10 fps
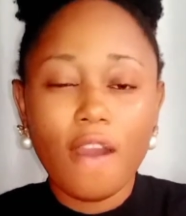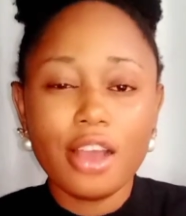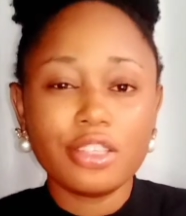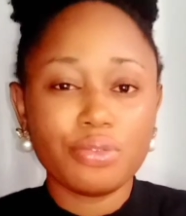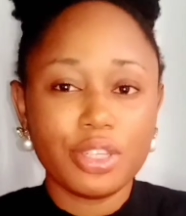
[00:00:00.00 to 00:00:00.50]

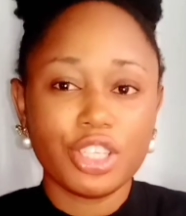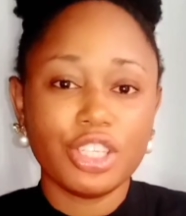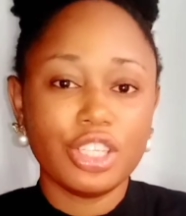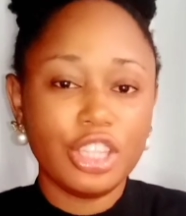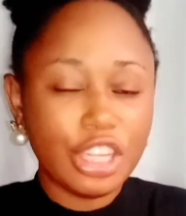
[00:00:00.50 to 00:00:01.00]
Oils rich
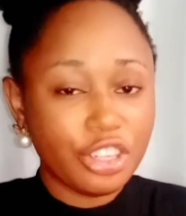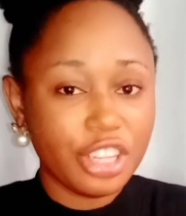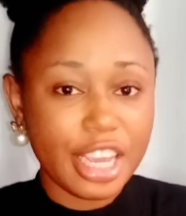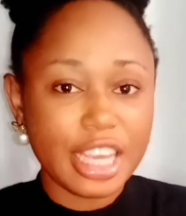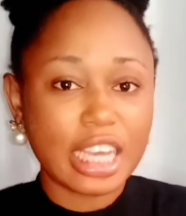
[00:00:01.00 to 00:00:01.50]
in
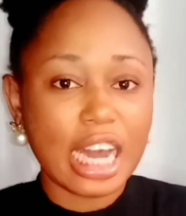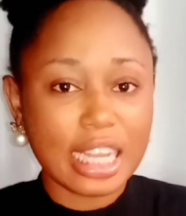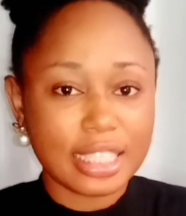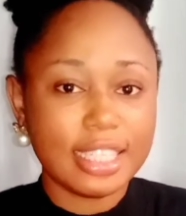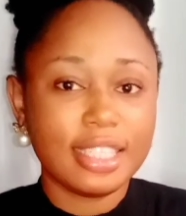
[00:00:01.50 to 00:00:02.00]
linoleic
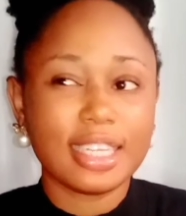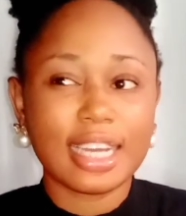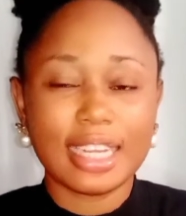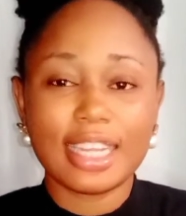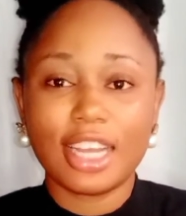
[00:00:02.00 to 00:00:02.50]
acid
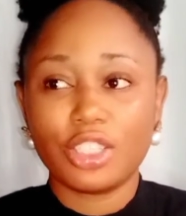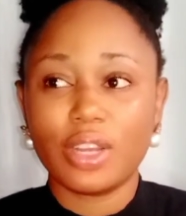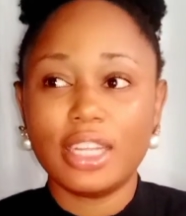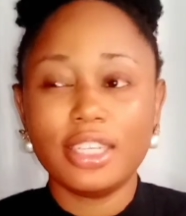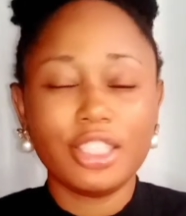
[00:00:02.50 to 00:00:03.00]
can
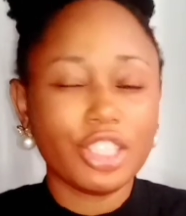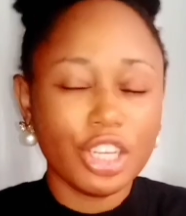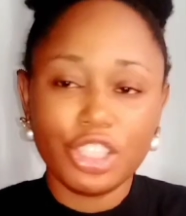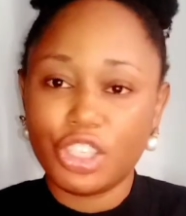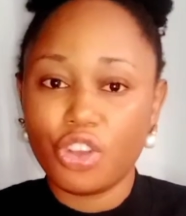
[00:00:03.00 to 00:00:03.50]
actually
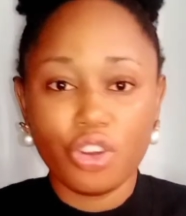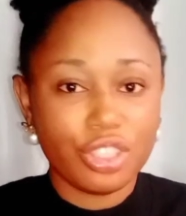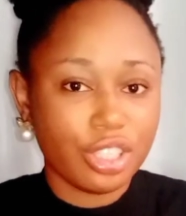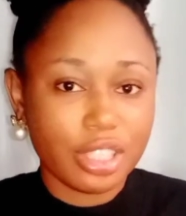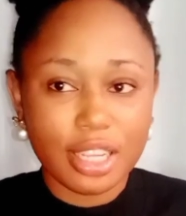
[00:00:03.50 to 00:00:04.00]
change the
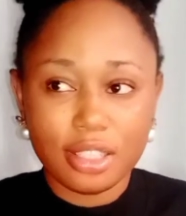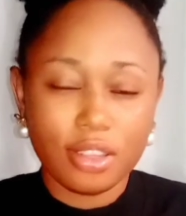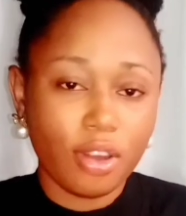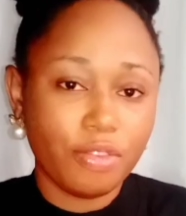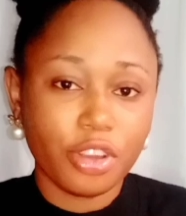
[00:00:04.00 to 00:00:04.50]
consistency
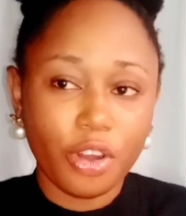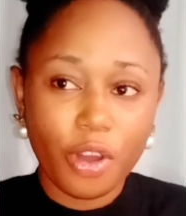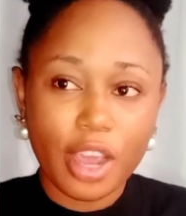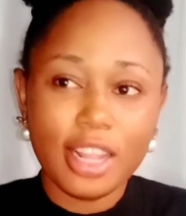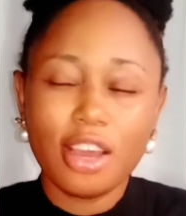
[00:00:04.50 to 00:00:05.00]
of your
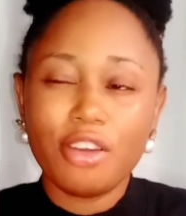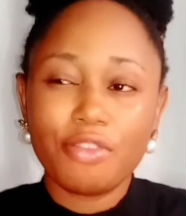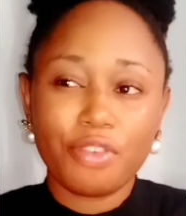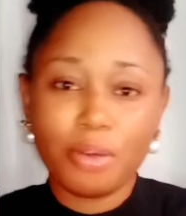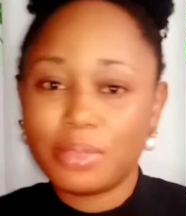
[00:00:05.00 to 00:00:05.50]
oil
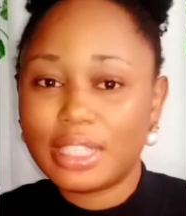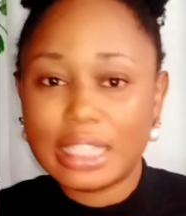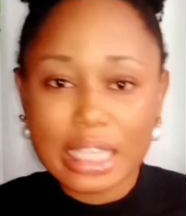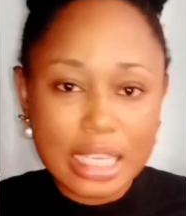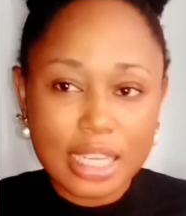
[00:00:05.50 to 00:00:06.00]
from
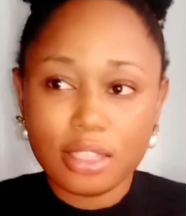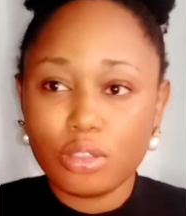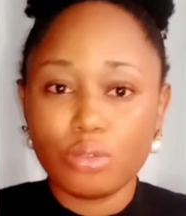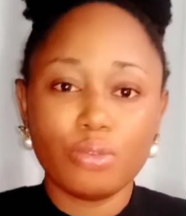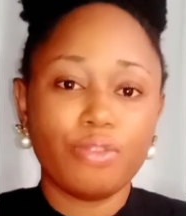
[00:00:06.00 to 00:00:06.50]
sticky
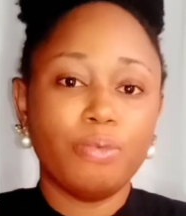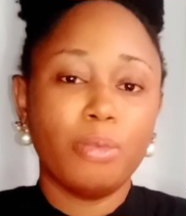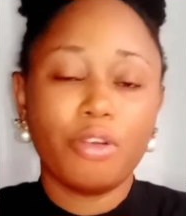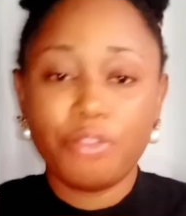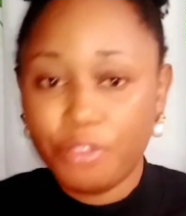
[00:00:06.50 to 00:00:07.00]
to
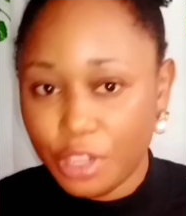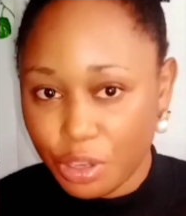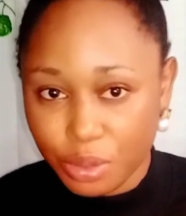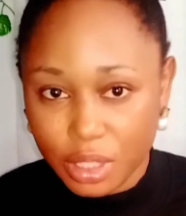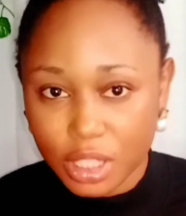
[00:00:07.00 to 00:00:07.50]
more
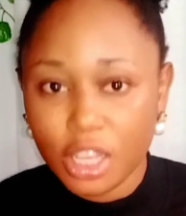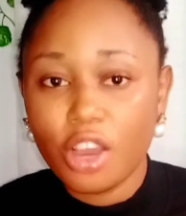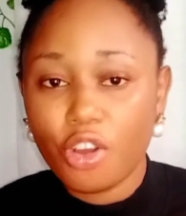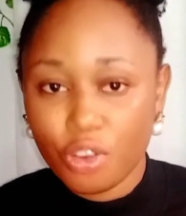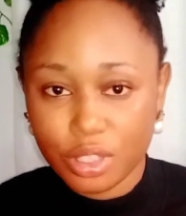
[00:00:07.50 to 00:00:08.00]
fluidy
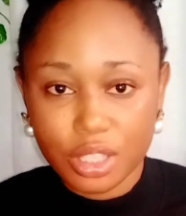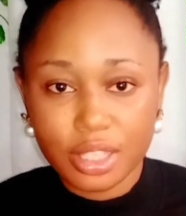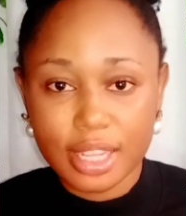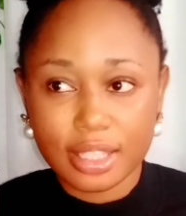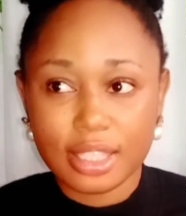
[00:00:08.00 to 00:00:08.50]

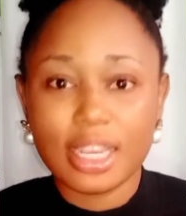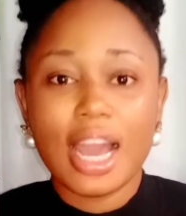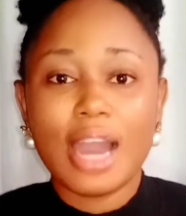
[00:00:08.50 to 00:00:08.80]
consistency,